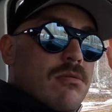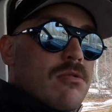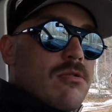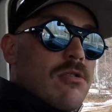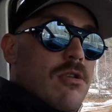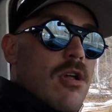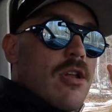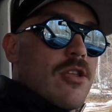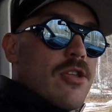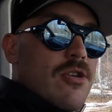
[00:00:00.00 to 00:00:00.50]

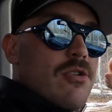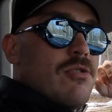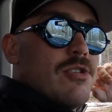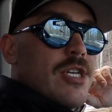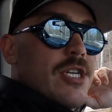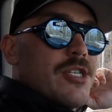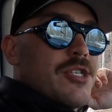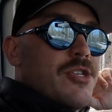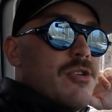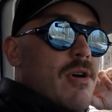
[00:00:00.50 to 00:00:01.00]
not a huge
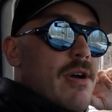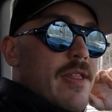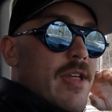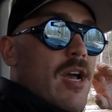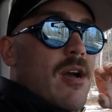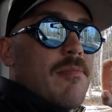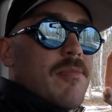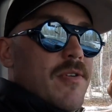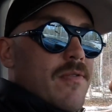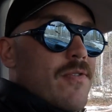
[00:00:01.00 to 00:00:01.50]
issue. I
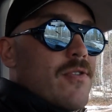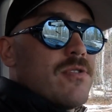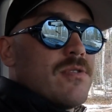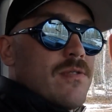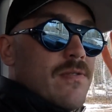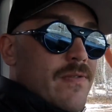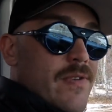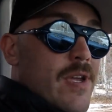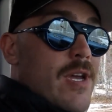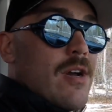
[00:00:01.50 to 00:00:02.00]
think I'm the
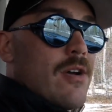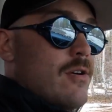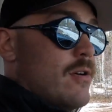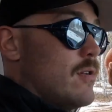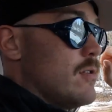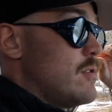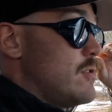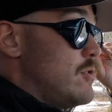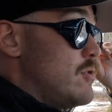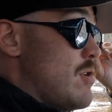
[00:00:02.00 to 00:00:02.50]
first
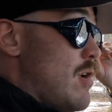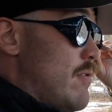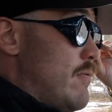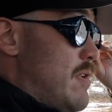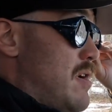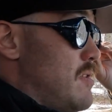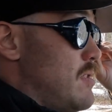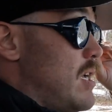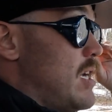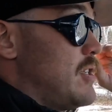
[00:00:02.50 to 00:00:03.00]
vehicle to drive
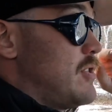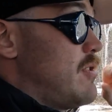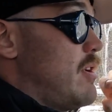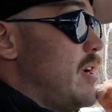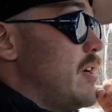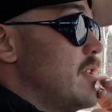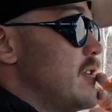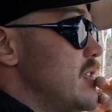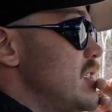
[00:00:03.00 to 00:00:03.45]
down that trail